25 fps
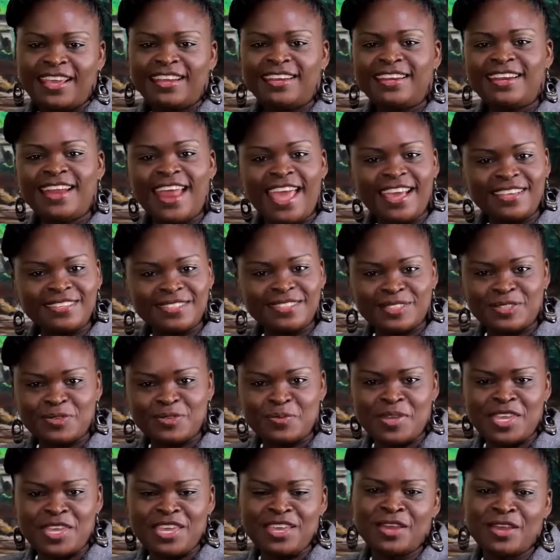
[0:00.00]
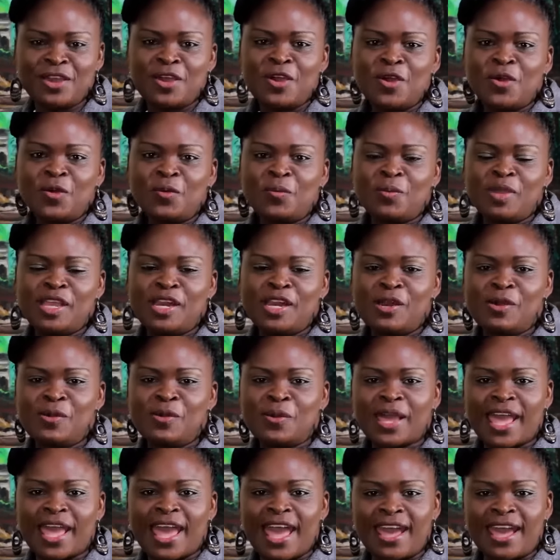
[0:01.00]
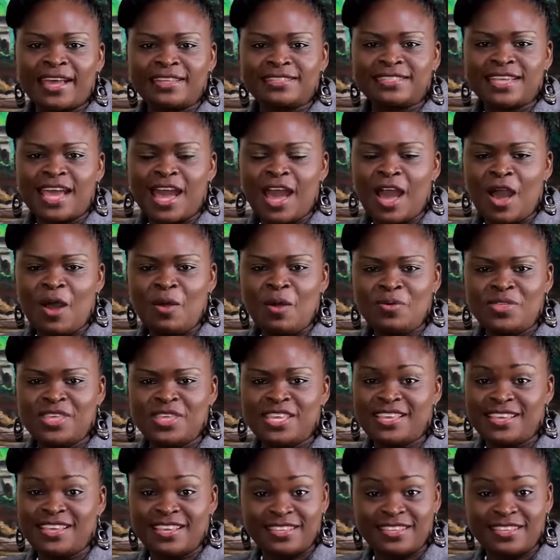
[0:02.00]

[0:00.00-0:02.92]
Next week we look at how the